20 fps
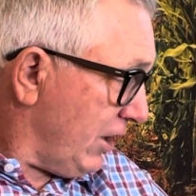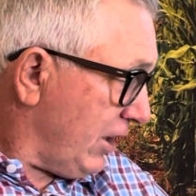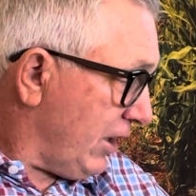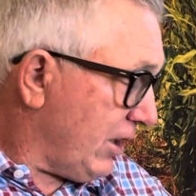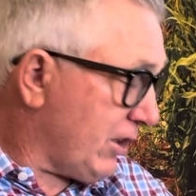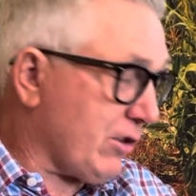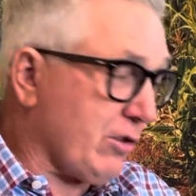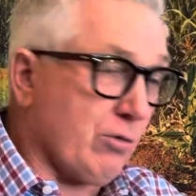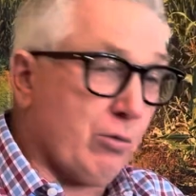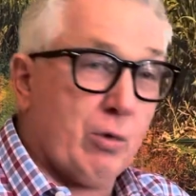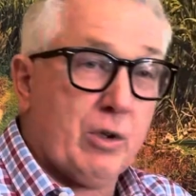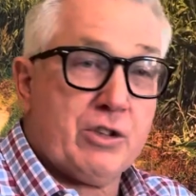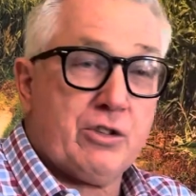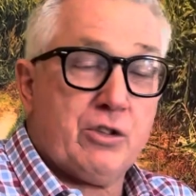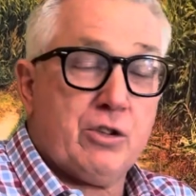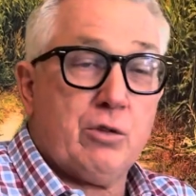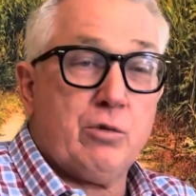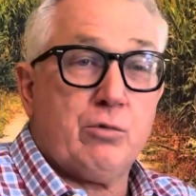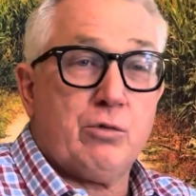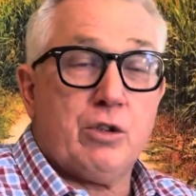It's what
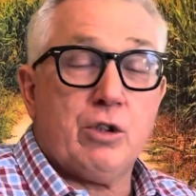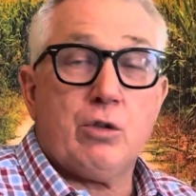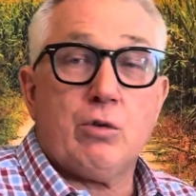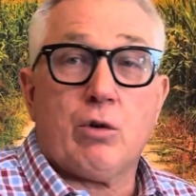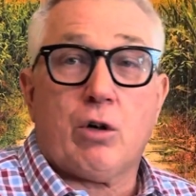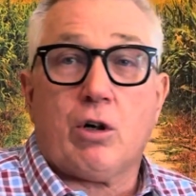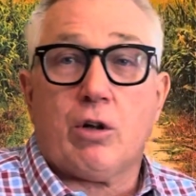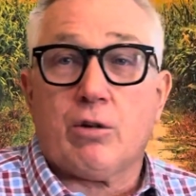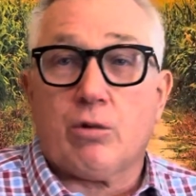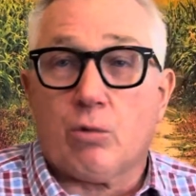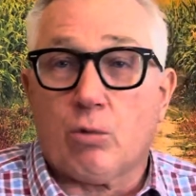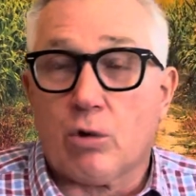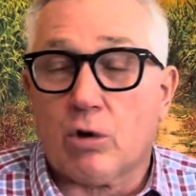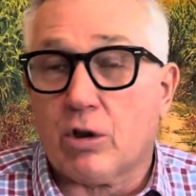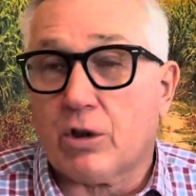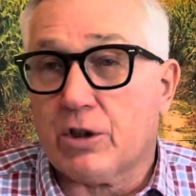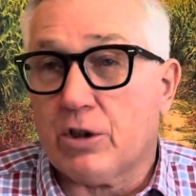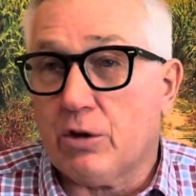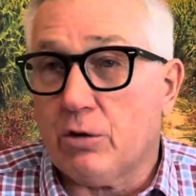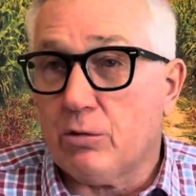you do, all the
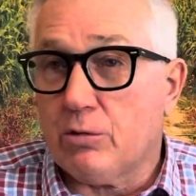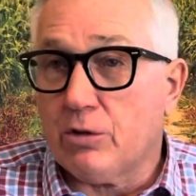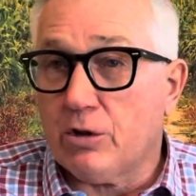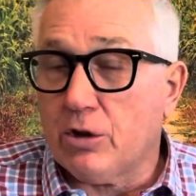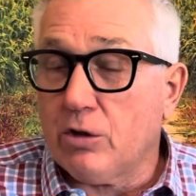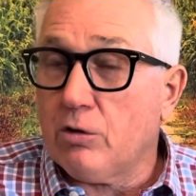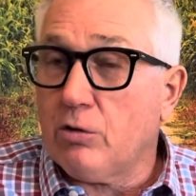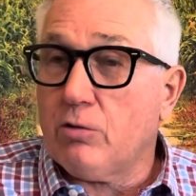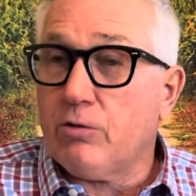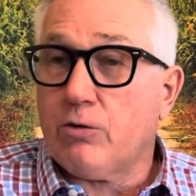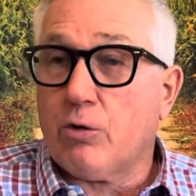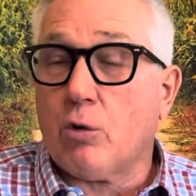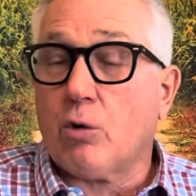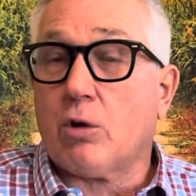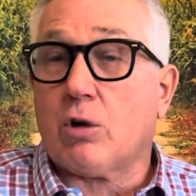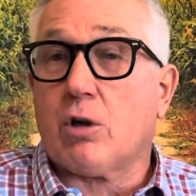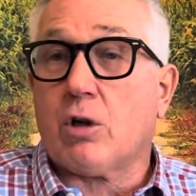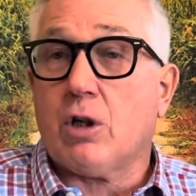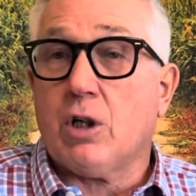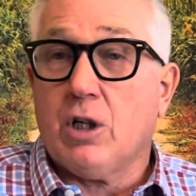work you do
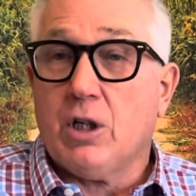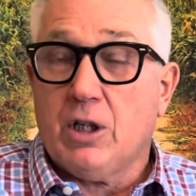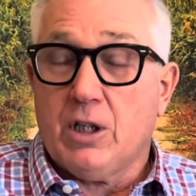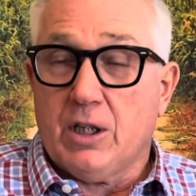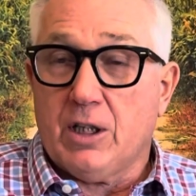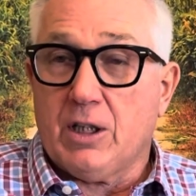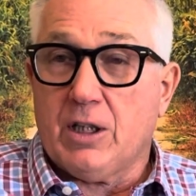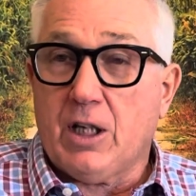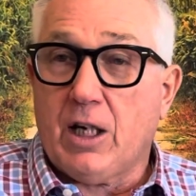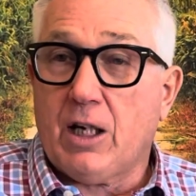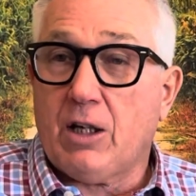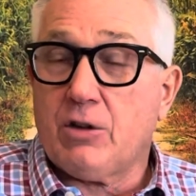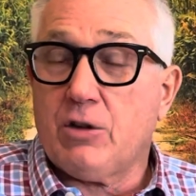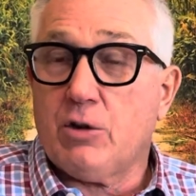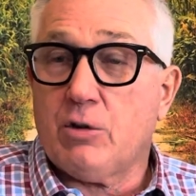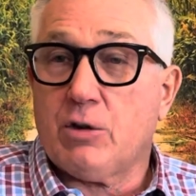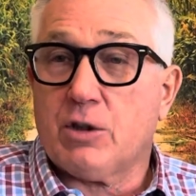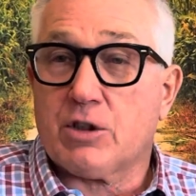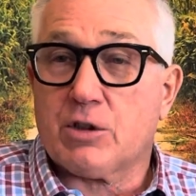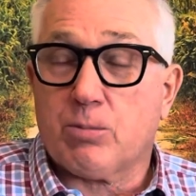for, and how
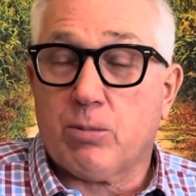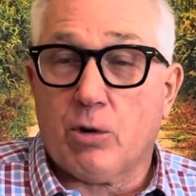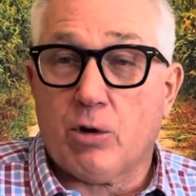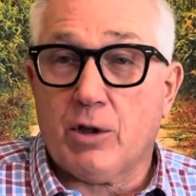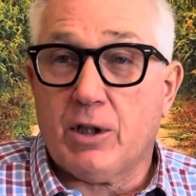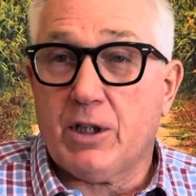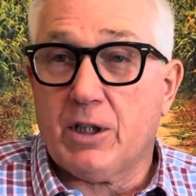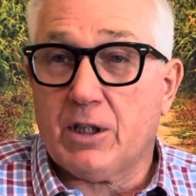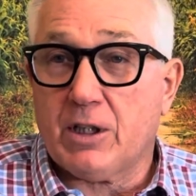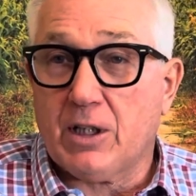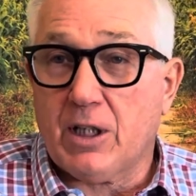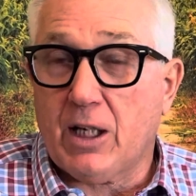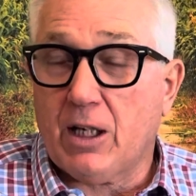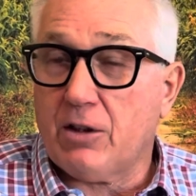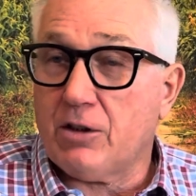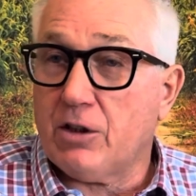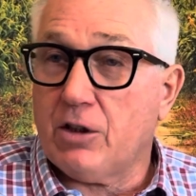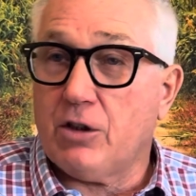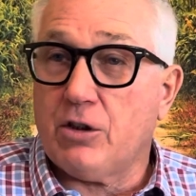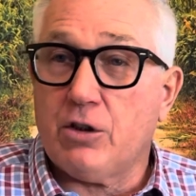you exploit it and how
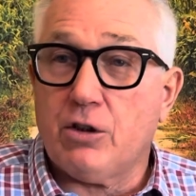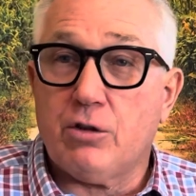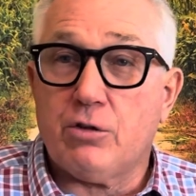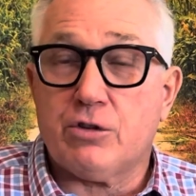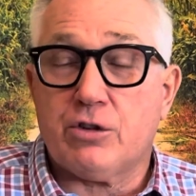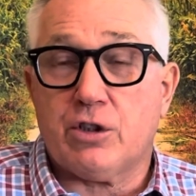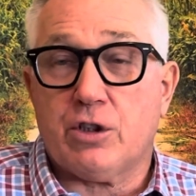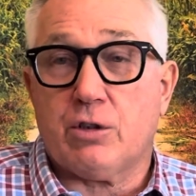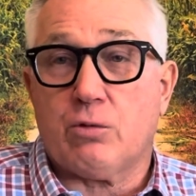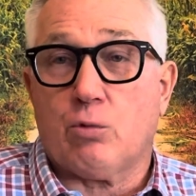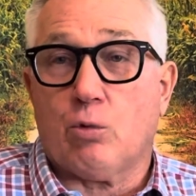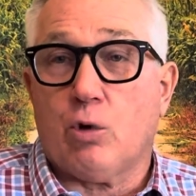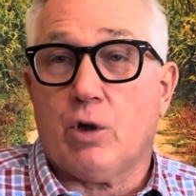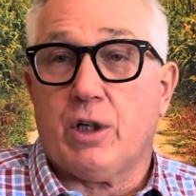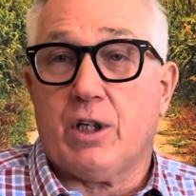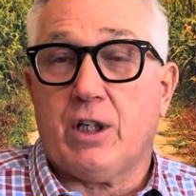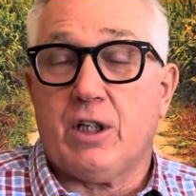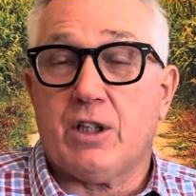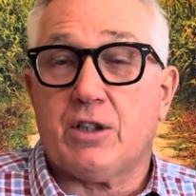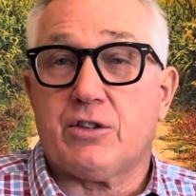you use it. What
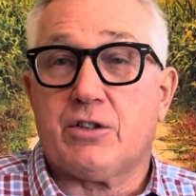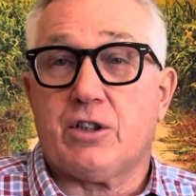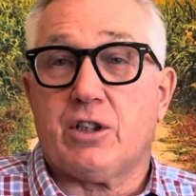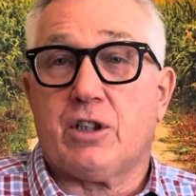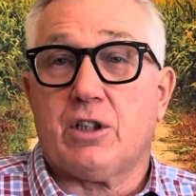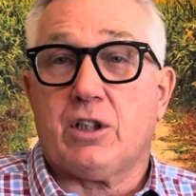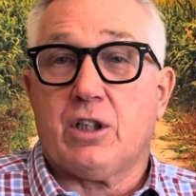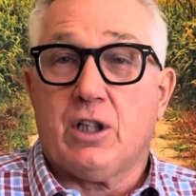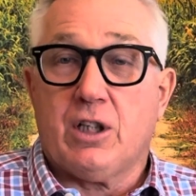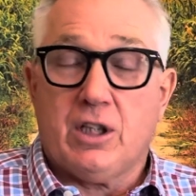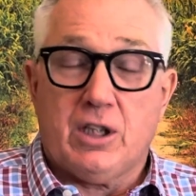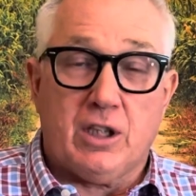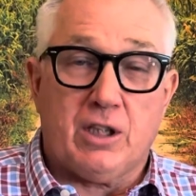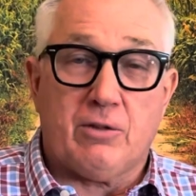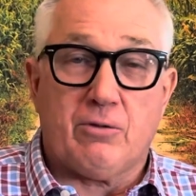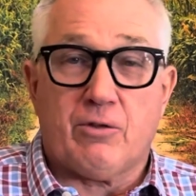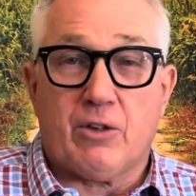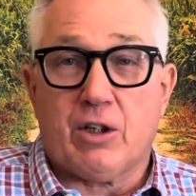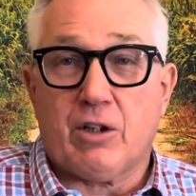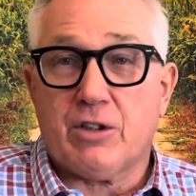is it in
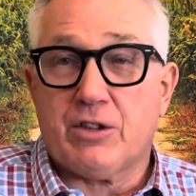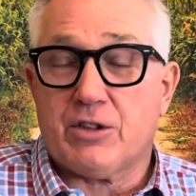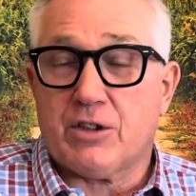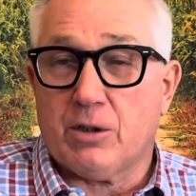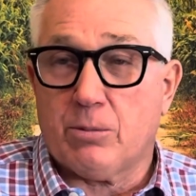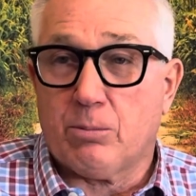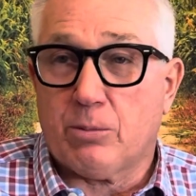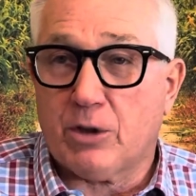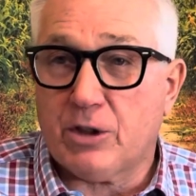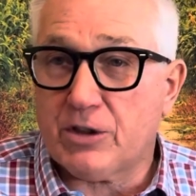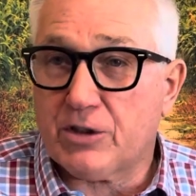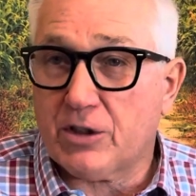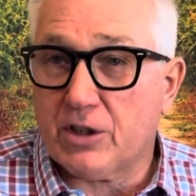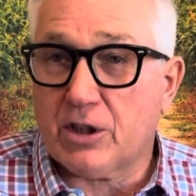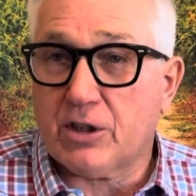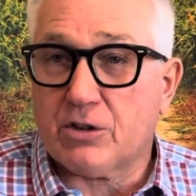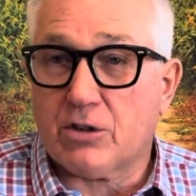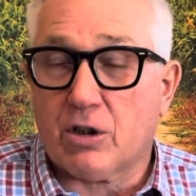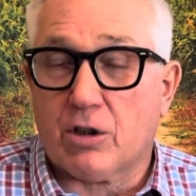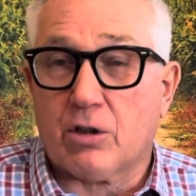very
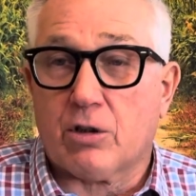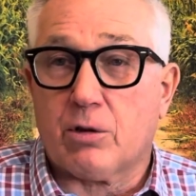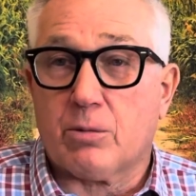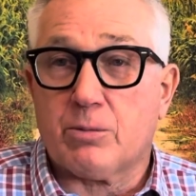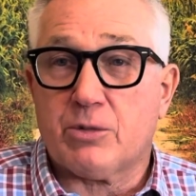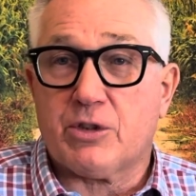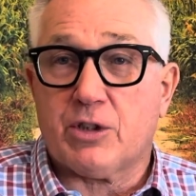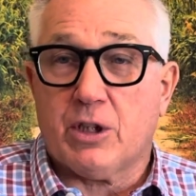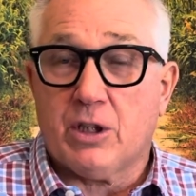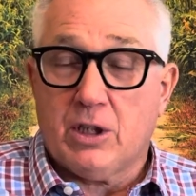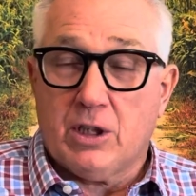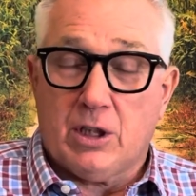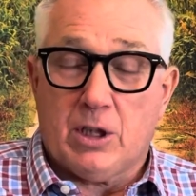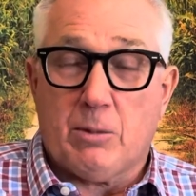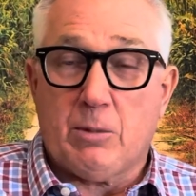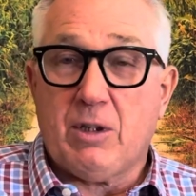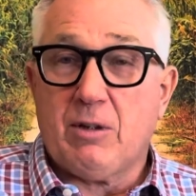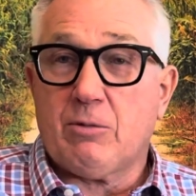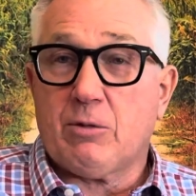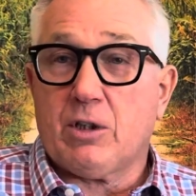simplistic terms? I'm
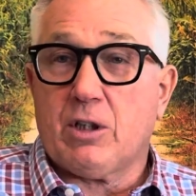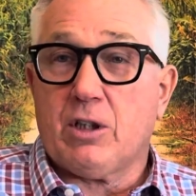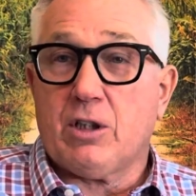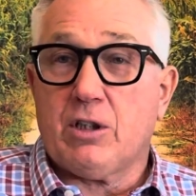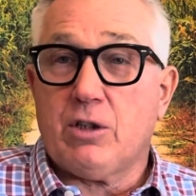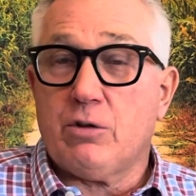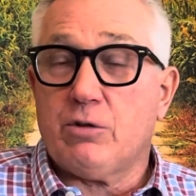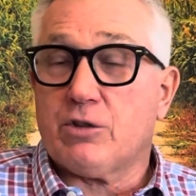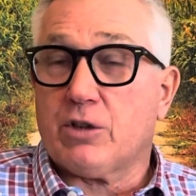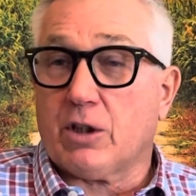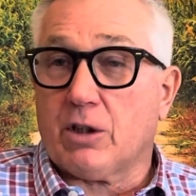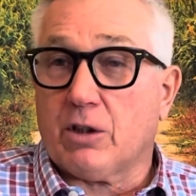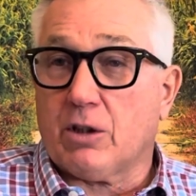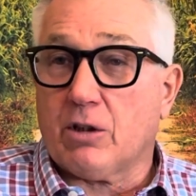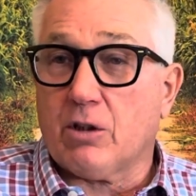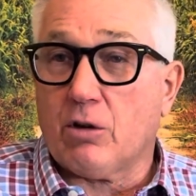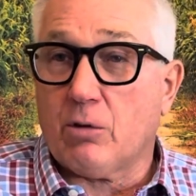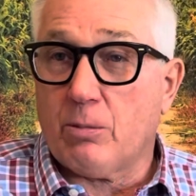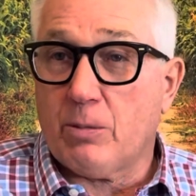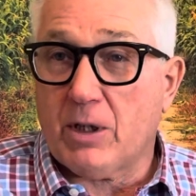even going to use a
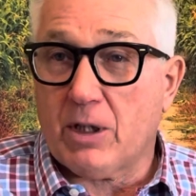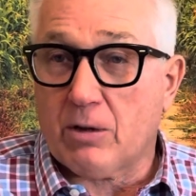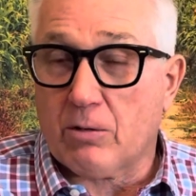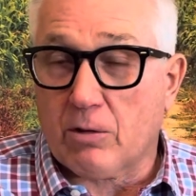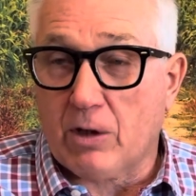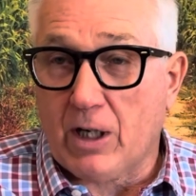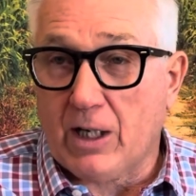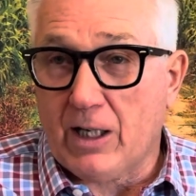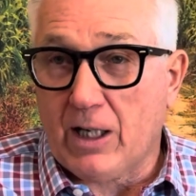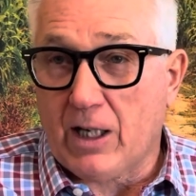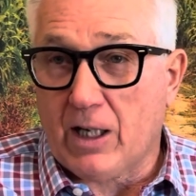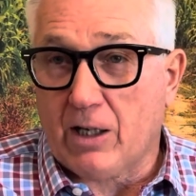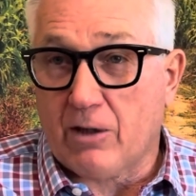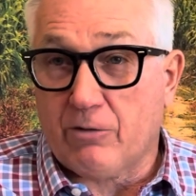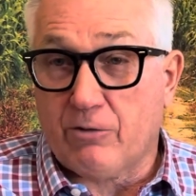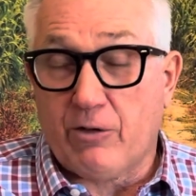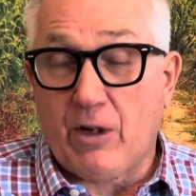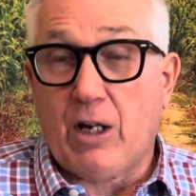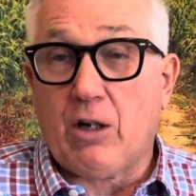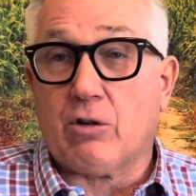little bit right out of
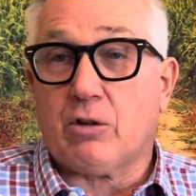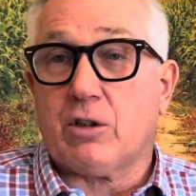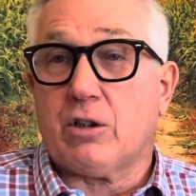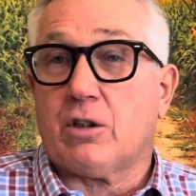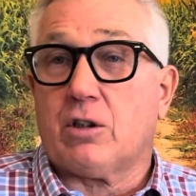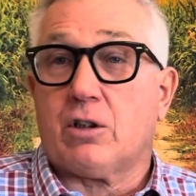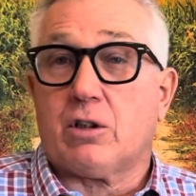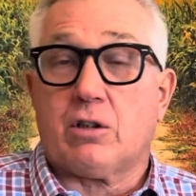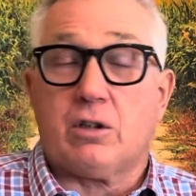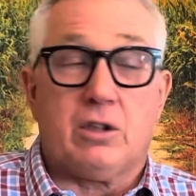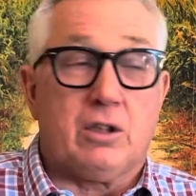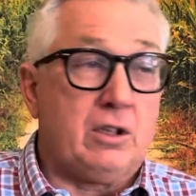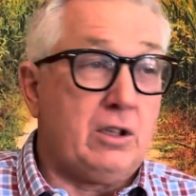Falconer.